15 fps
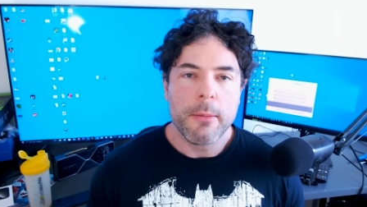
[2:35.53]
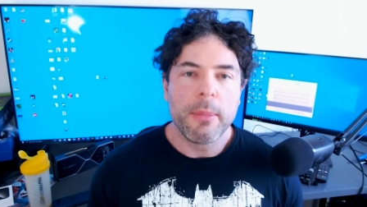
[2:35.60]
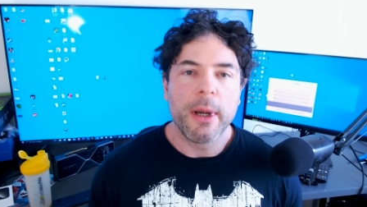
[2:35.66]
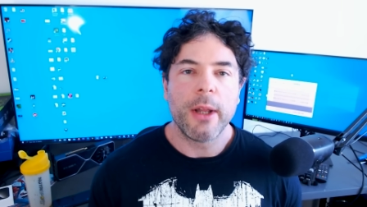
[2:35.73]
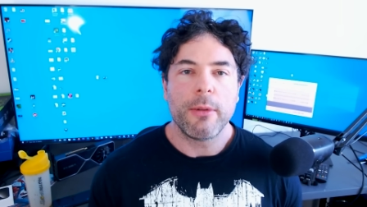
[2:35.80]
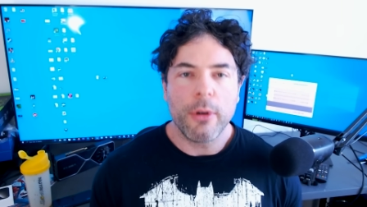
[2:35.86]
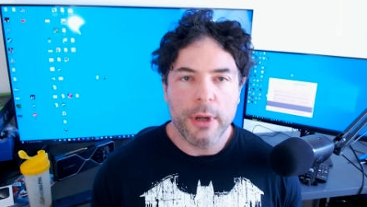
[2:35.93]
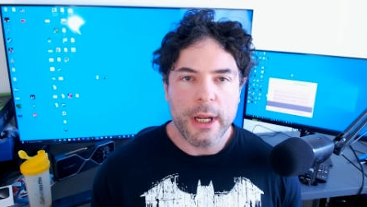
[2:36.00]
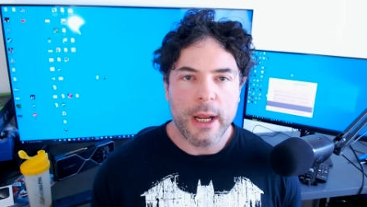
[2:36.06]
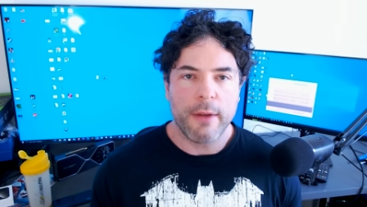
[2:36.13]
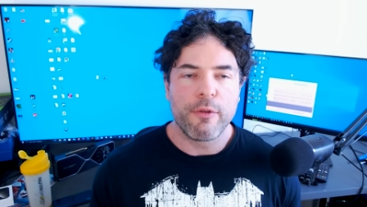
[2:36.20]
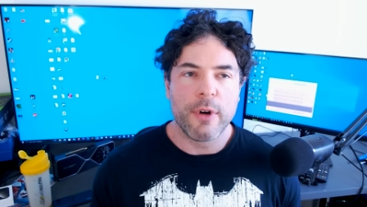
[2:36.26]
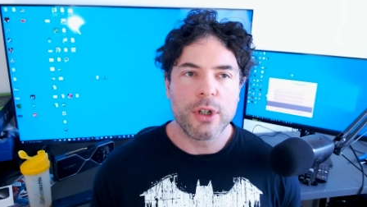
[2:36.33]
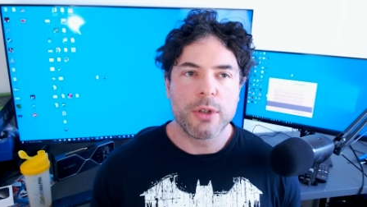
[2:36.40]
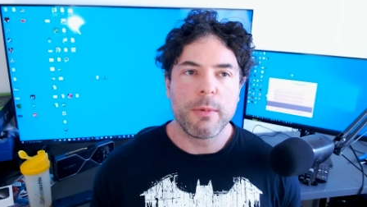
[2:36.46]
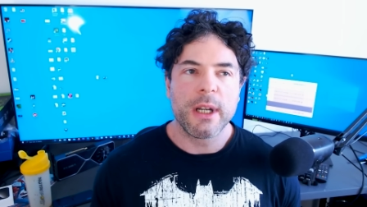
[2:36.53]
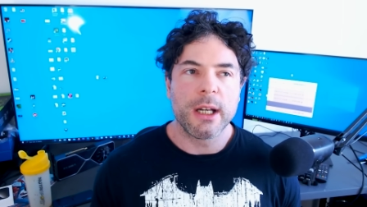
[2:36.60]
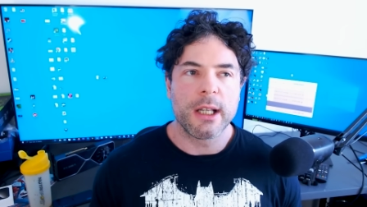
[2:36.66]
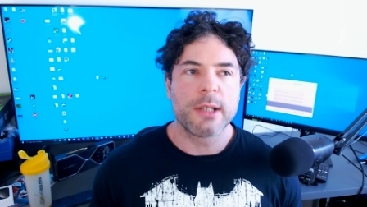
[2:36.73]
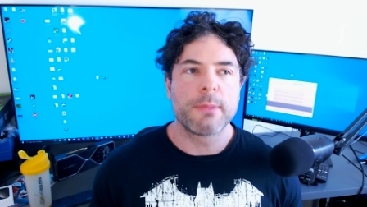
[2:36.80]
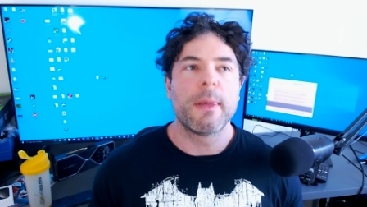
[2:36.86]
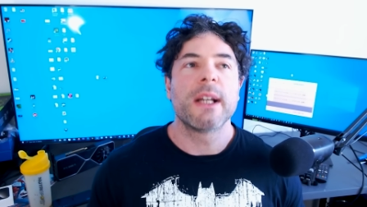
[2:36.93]
but on average we
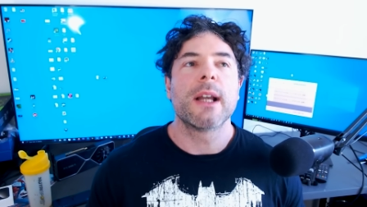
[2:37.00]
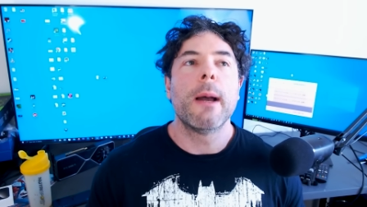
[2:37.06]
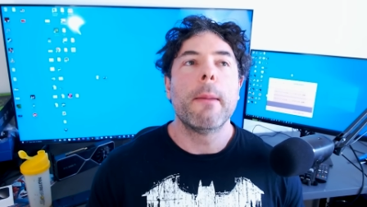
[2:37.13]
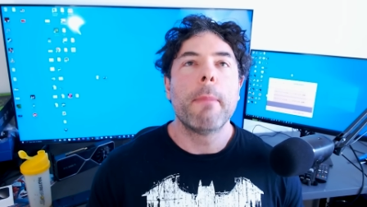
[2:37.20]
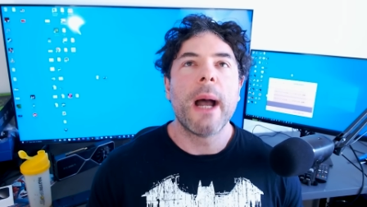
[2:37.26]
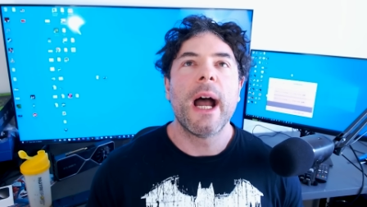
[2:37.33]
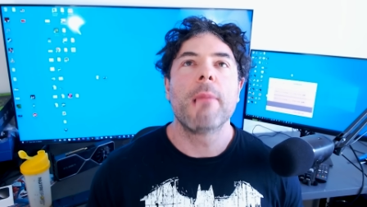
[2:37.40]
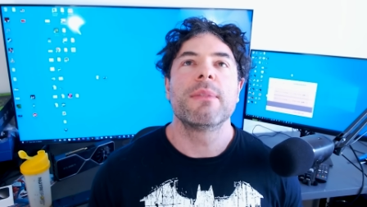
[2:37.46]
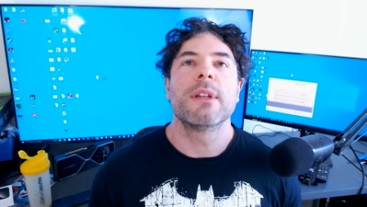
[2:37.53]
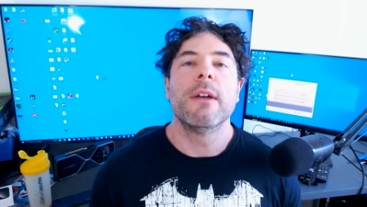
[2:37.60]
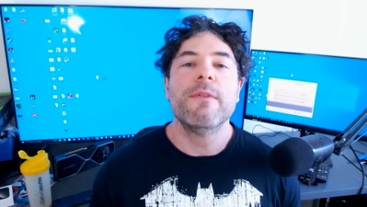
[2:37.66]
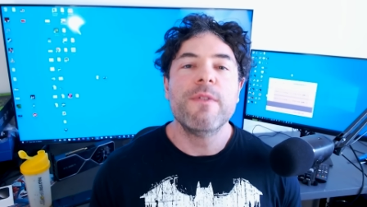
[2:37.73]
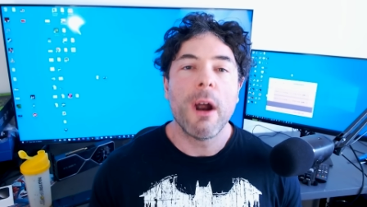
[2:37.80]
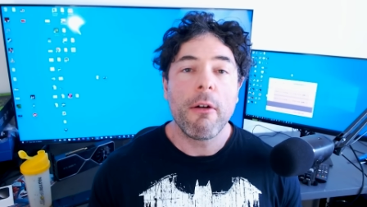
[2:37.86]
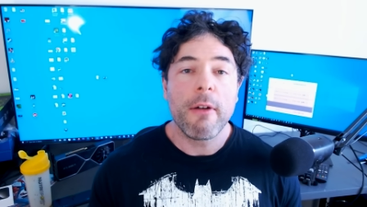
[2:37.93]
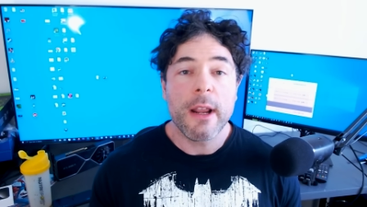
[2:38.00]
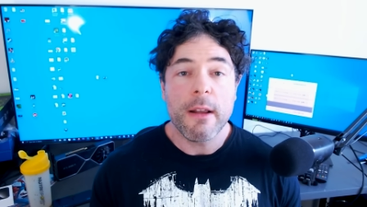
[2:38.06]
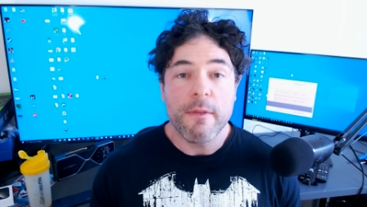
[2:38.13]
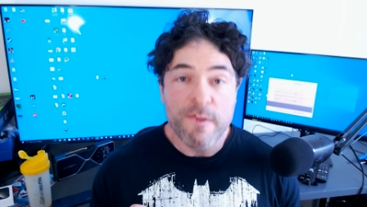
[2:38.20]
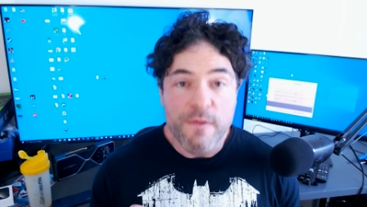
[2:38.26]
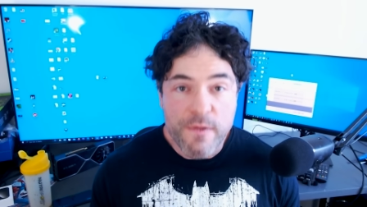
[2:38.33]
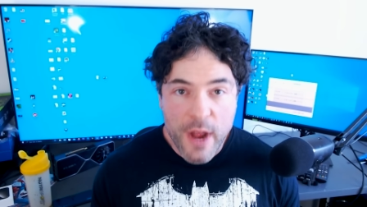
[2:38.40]
can expect perhaps a very,
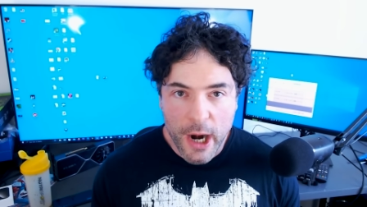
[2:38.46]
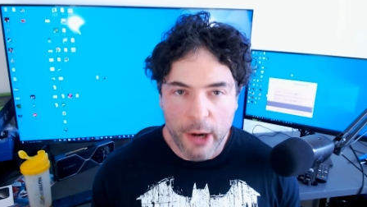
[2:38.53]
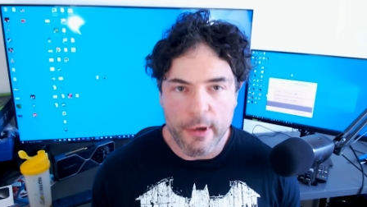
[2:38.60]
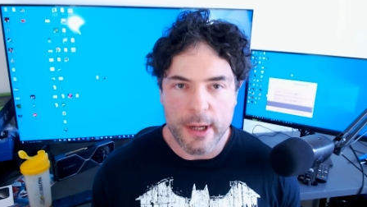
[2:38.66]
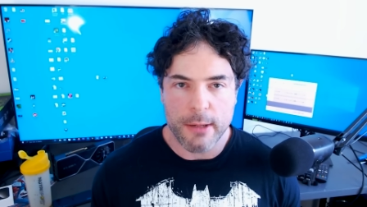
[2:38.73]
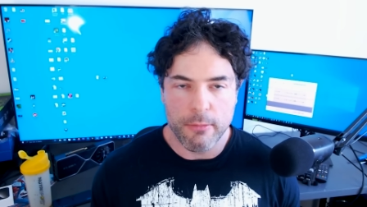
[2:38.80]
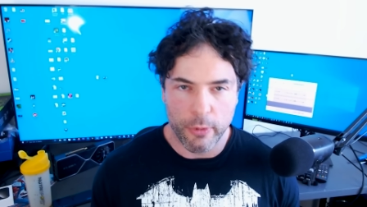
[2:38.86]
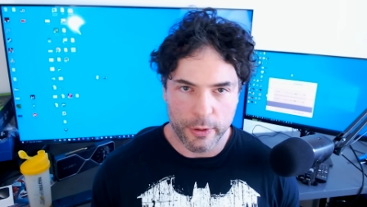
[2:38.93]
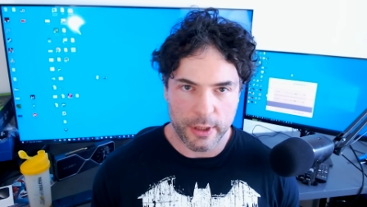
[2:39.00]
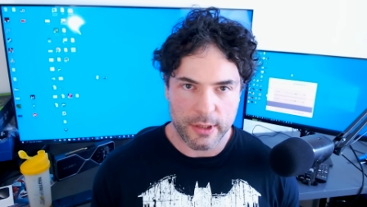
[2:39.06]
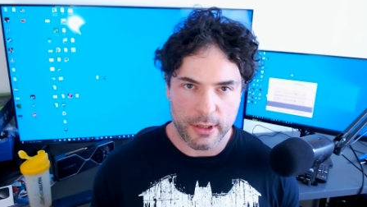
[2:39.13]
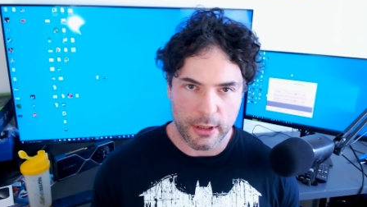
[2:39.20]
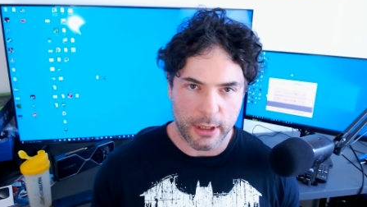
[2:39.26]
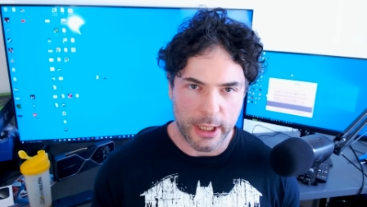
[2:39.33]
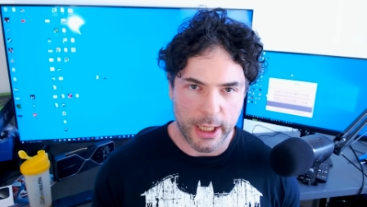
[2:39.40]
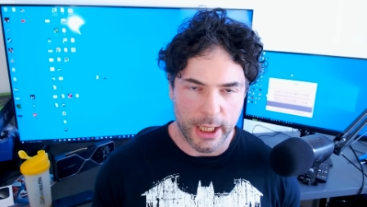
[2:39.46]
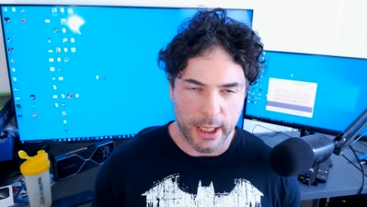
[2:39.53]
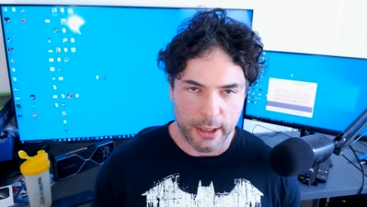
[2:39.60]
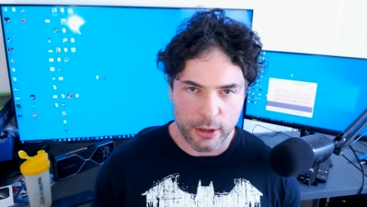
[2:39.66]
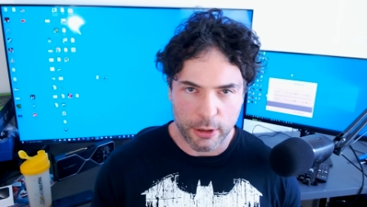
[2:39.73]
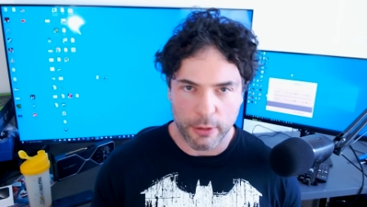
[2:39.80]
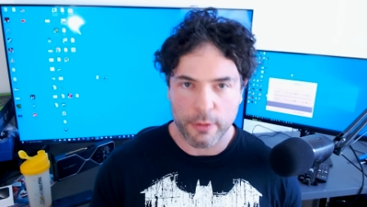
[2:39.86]
very modest
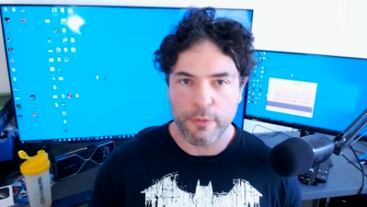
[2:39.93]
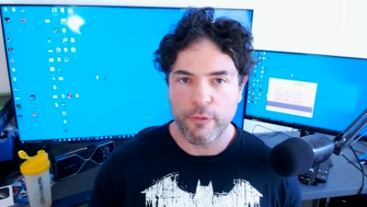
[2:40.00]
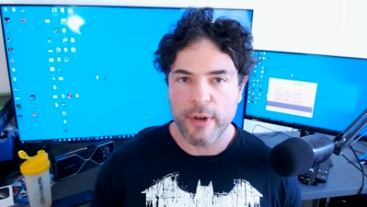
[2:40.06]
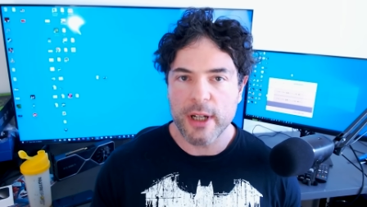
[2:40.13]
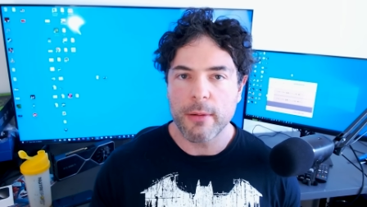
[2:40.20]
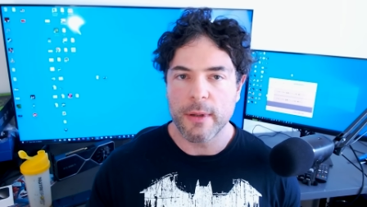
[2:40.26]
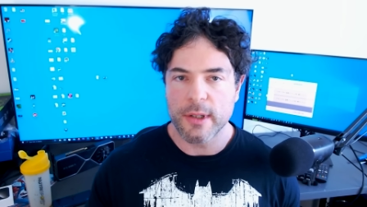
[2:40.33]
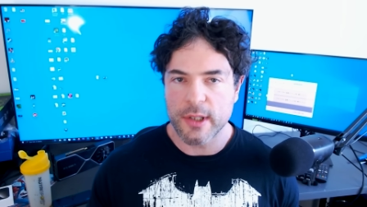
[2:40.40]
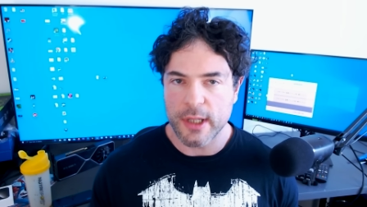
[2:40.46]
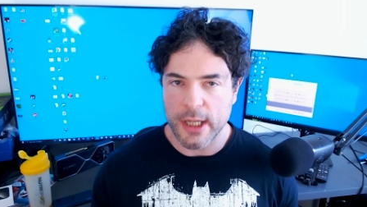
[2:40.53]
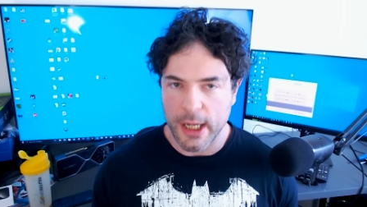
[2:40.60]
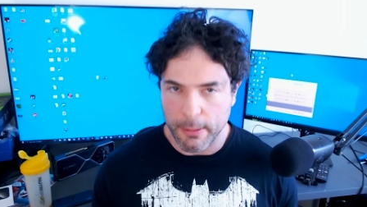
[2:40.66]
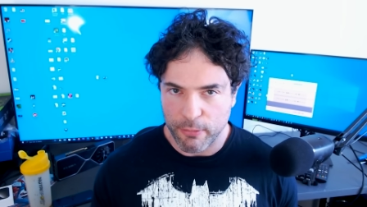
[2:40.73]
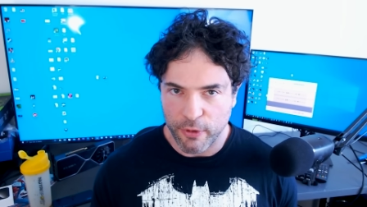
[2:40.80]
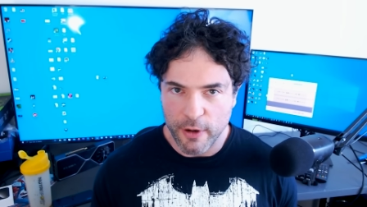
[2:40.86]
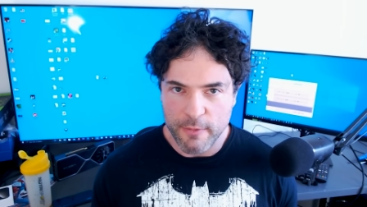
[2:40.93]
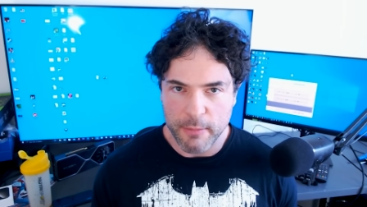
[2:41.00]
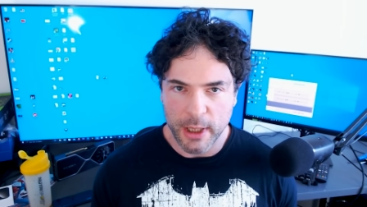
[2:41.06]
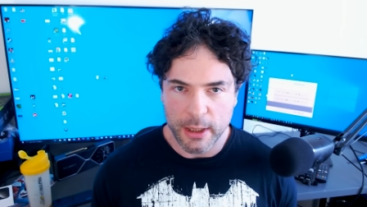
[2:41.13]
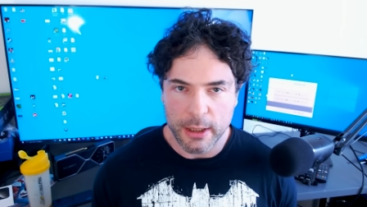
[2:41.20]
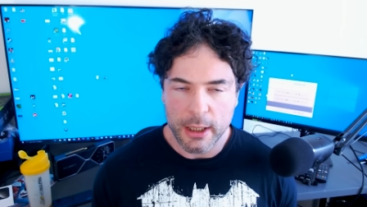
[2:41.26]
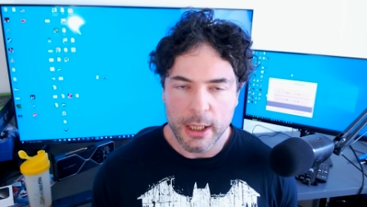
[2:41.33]
uh, clock frequency
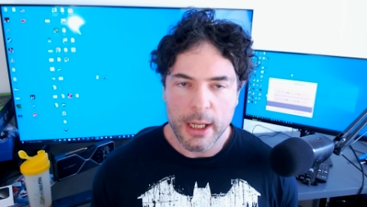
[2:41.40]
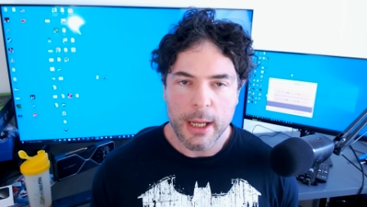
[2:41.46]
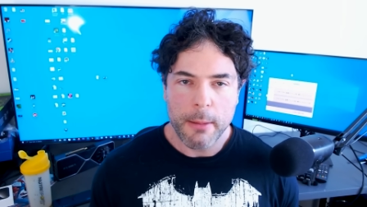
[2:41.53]
improvement,